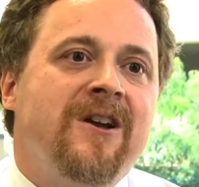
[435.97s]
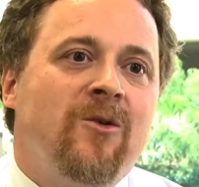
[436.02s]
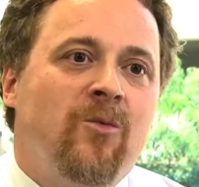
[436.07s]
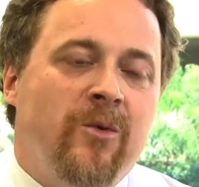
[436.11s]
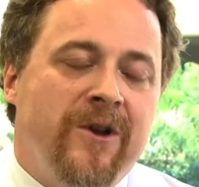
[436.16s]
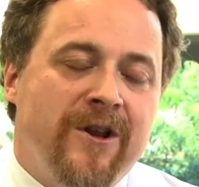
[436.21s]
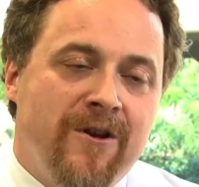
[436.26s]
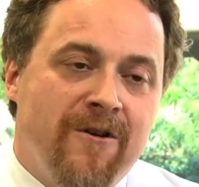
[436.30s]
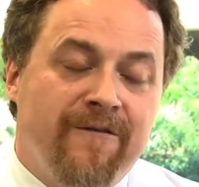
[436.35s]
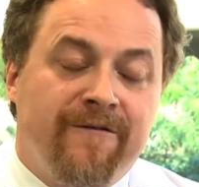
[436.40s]

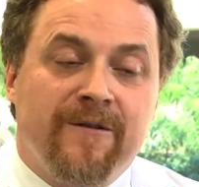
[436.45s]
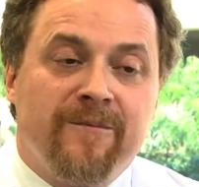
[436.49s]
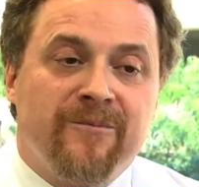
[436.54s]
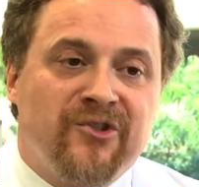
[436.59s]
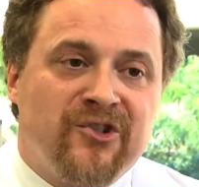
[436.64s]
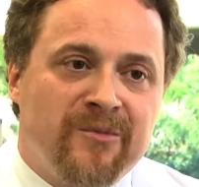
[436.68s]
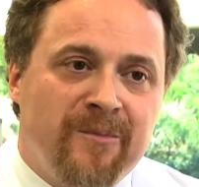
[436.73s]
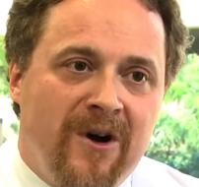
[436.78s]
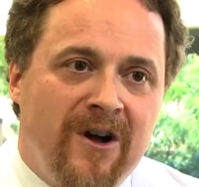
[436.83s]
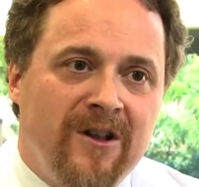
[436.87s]
We know from
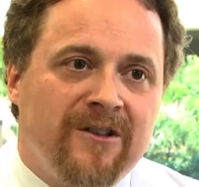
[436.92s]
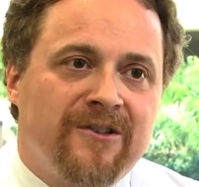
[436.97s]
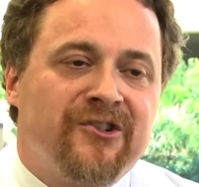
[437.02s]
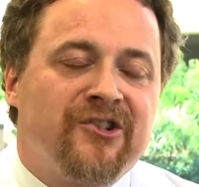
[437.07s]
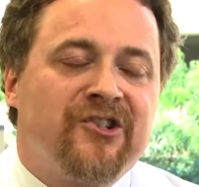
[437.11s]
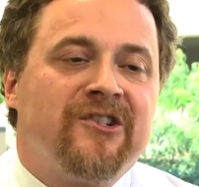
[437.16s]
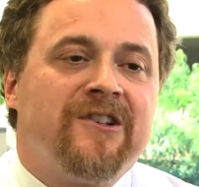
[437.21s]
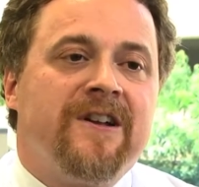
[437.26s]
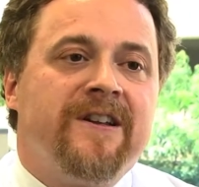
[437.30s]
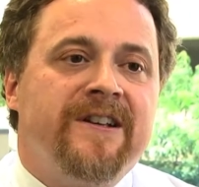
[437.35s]
smaller
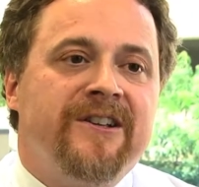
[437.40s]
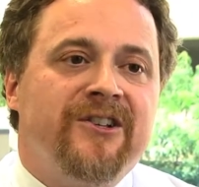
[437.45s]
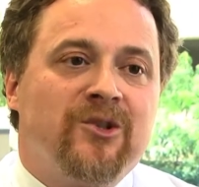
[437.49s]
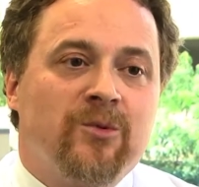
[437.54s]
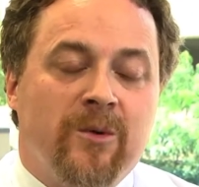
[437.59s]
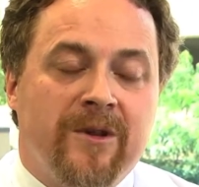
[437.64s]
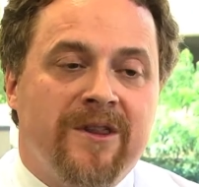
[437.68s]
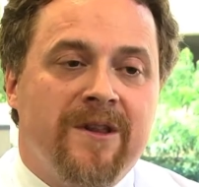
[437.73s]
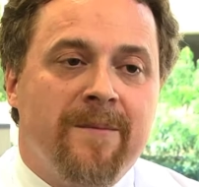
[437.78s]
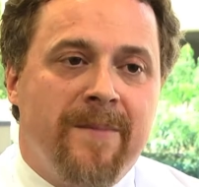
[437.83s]

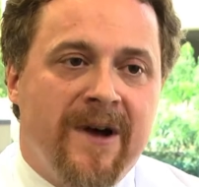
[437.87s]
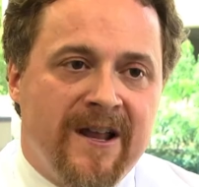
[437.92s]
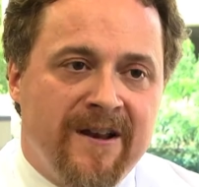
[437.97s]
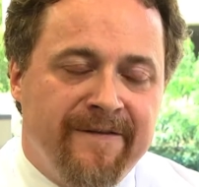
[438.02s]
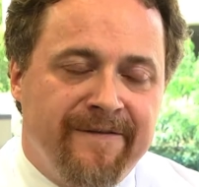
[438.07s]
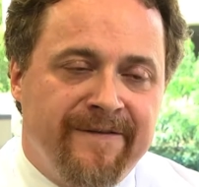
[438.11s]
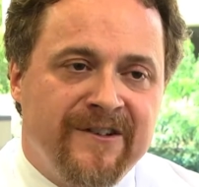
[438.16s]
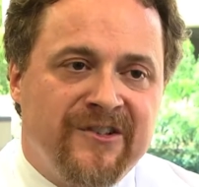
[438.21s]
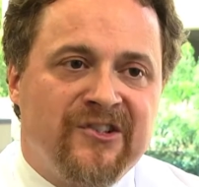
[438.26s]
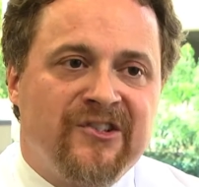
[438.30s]
studies what the
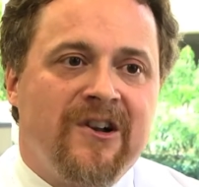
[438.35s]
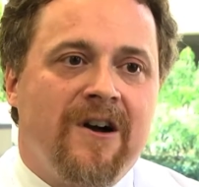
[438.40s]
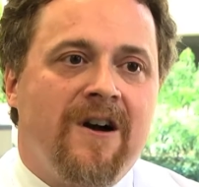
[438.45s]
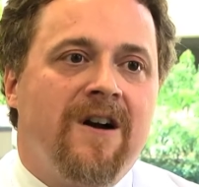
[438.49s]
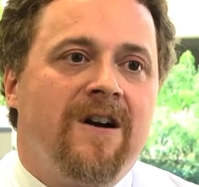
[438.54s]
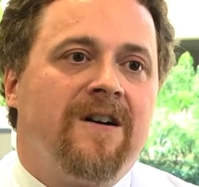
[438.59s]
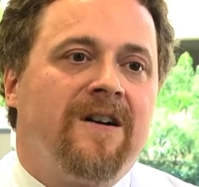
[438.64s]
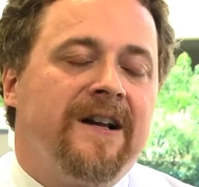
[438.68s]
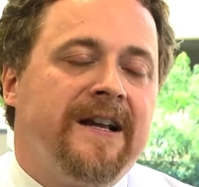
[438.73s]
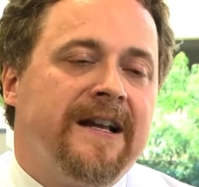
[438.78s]
benefits
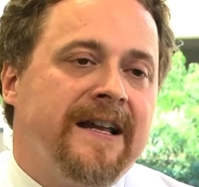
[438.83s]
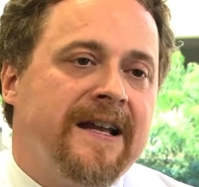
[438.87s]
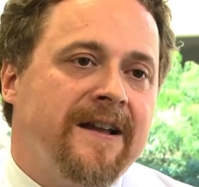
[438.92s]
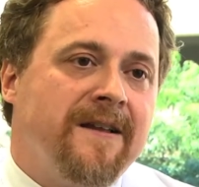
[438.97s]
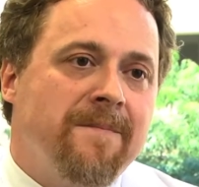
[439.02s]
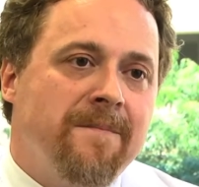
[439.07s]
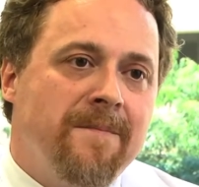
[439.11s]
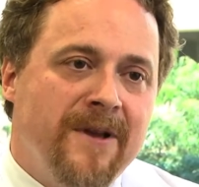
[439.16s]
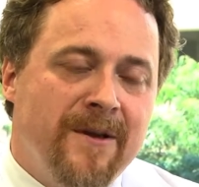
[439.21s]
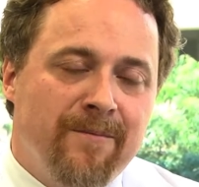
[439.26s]
are
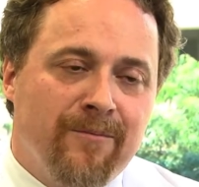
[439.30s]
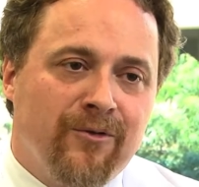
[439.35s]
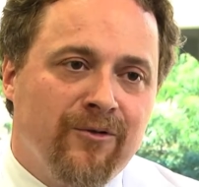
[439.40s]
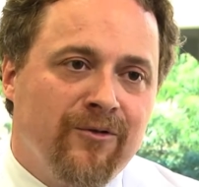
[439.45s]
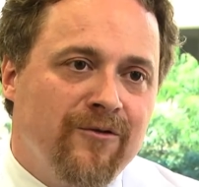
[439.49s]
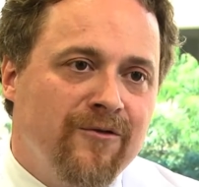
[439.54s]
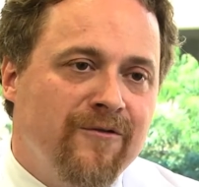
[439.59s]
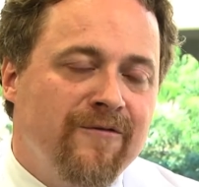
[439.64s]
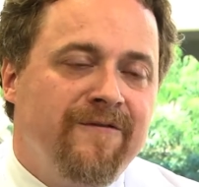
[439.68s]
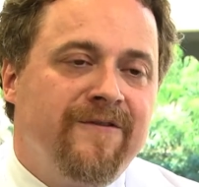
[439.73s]
again,
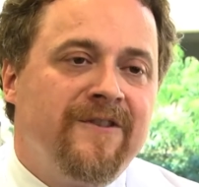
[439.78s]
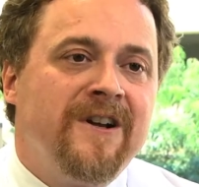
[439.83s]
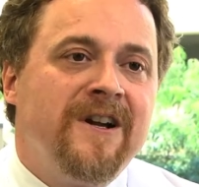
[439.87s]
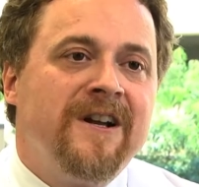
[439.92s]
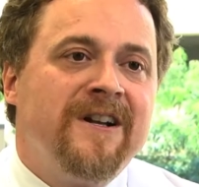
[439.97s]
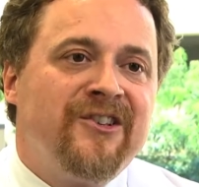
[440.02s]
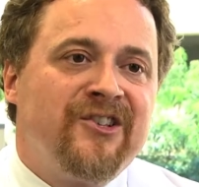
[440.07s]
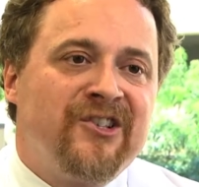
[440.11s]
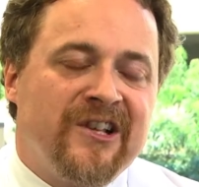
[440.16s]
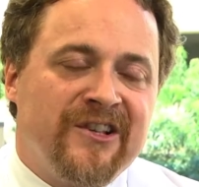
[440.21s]
improved
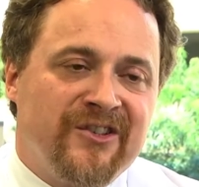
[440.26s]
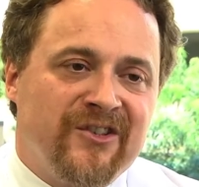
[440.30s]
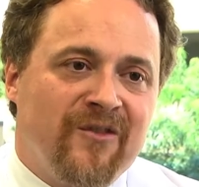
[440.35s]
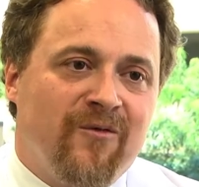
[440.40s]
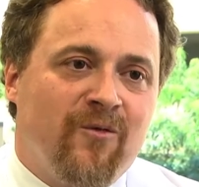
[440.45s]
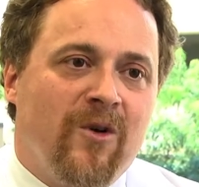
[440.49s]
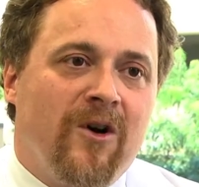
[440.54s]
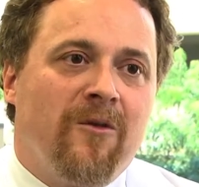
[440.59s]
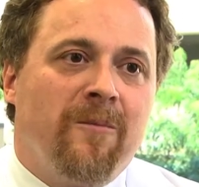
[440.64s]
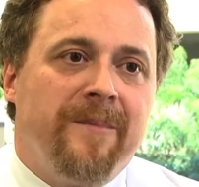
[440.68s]
sense
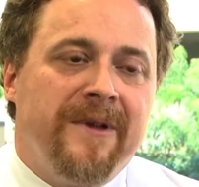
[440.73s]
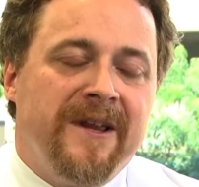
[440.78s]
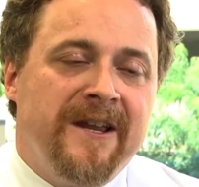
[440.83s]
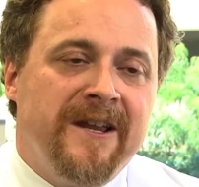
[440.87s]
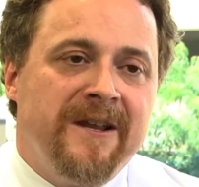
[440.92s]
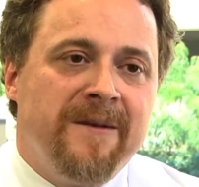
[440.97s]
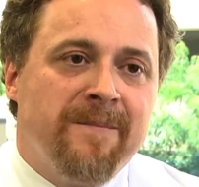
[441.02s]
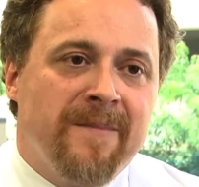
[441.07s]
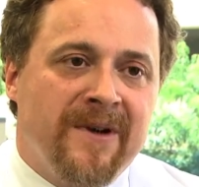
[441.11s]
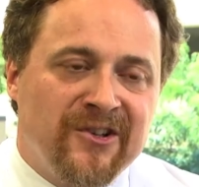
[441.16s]
of well
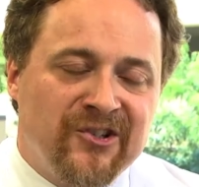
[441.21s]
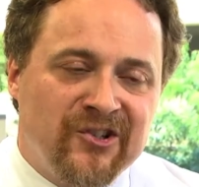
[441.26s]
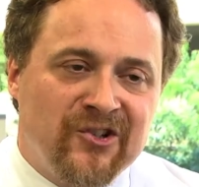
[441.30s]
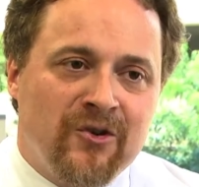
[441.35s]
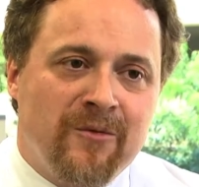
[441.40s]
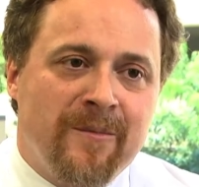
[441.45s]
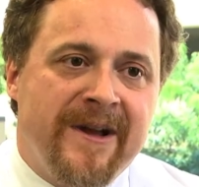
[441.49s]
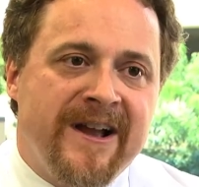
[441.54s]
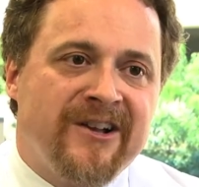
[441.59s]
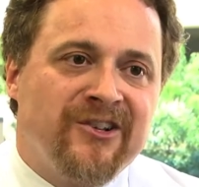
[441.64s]
being,
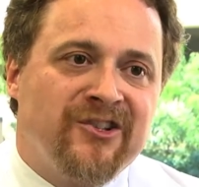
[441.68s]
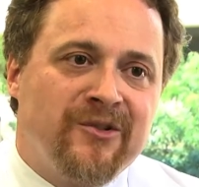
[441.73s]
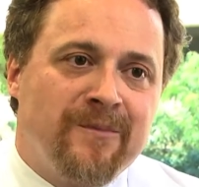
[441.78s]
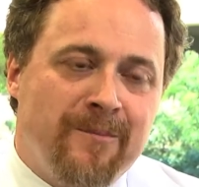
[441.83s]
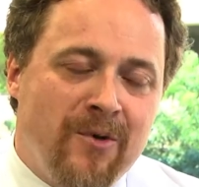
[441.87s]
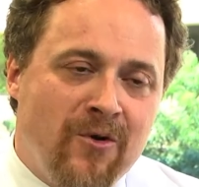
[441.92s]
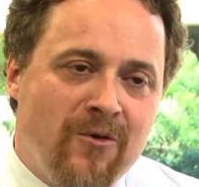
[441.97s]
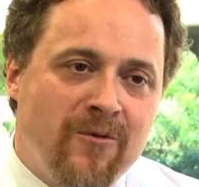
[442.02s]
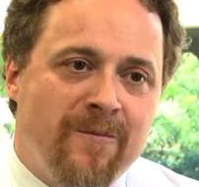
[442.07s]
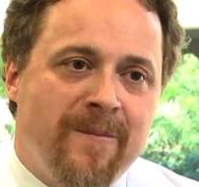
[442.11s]
muscle mass,
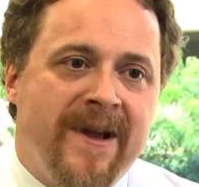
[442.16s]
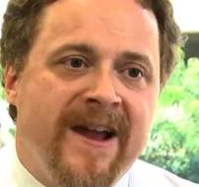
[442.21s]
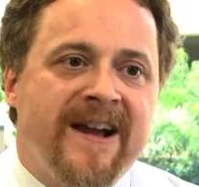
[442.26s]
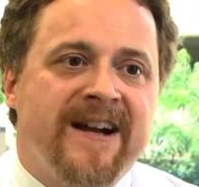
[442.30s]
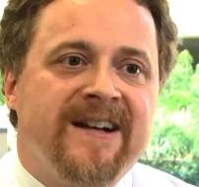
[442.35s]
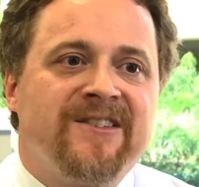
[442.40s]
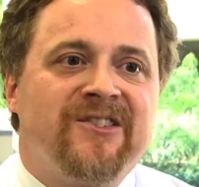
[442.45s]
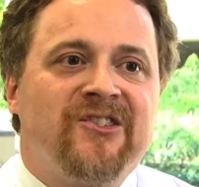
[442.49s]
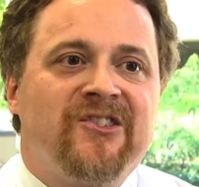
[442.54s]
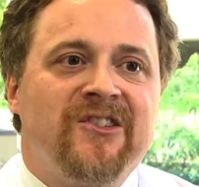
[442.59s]
bone
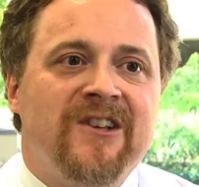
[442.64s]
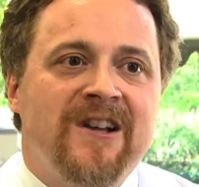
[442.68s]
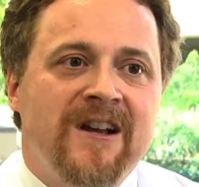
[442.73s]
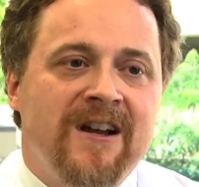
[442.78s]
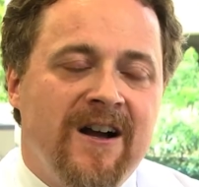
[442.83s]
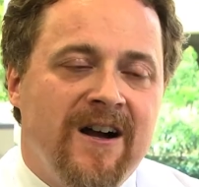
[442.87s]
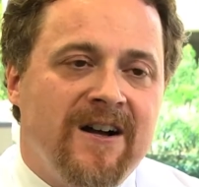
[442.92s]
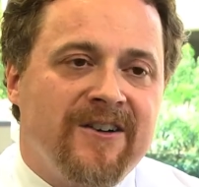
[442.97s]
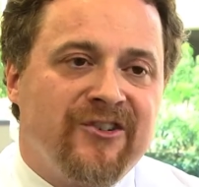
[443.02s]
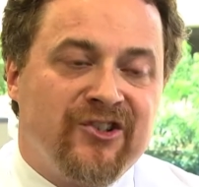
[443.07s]
mass,
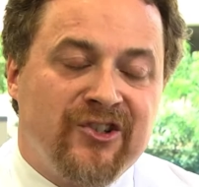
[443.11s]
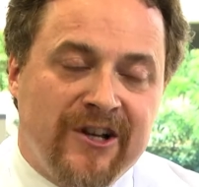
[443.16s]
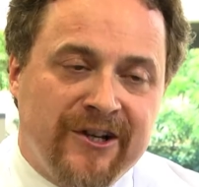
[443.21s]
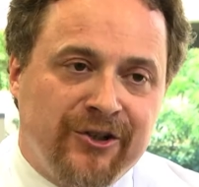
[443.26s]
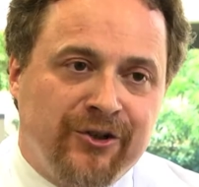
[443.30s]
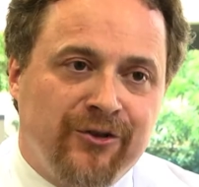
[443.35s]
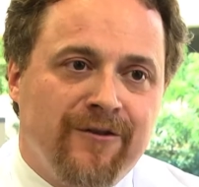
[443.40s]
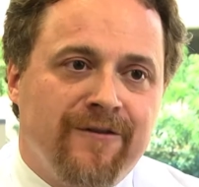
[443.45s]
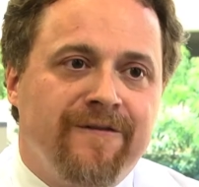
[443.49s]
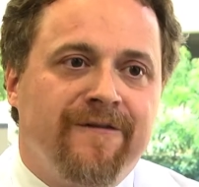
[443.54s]
uh,
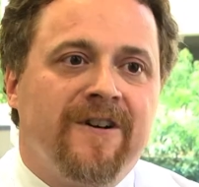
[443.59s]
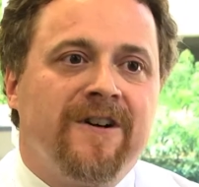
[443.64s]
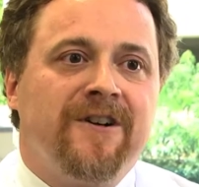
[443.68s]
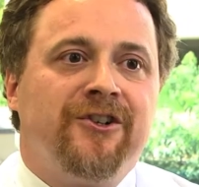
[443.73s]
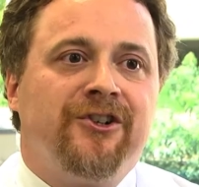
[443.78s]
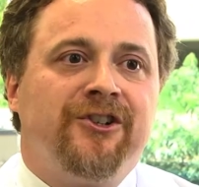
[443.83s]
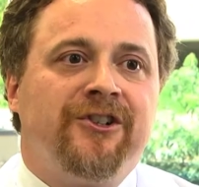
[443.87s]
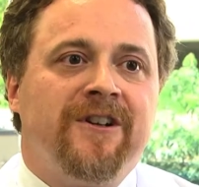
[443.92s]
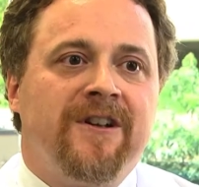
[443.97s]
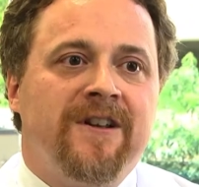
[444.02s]
sexual
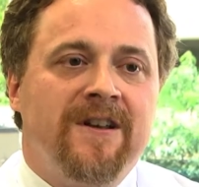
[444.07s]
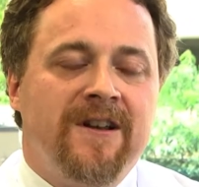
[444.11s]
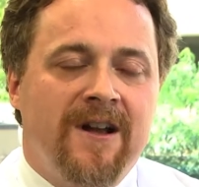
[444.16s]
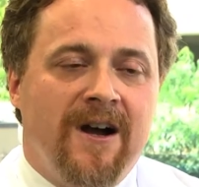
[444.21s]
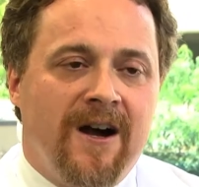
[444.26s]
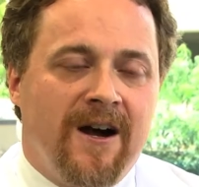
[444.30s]
function.